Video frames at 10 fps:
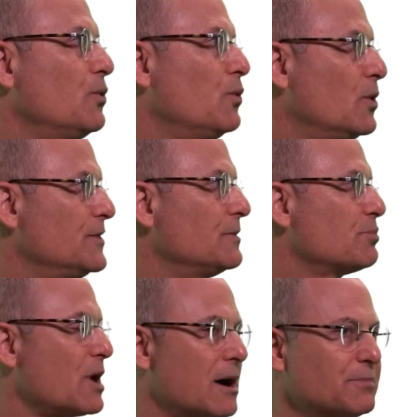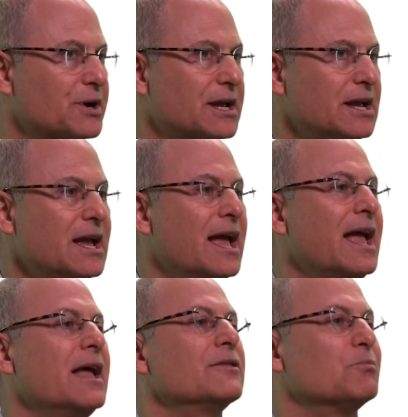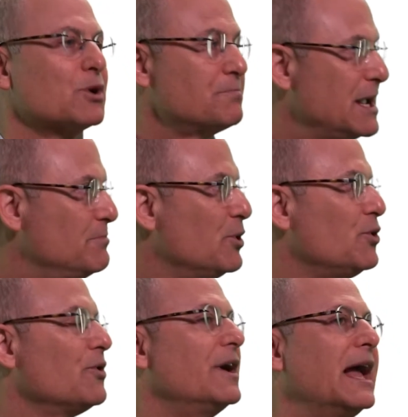on the property, the more people.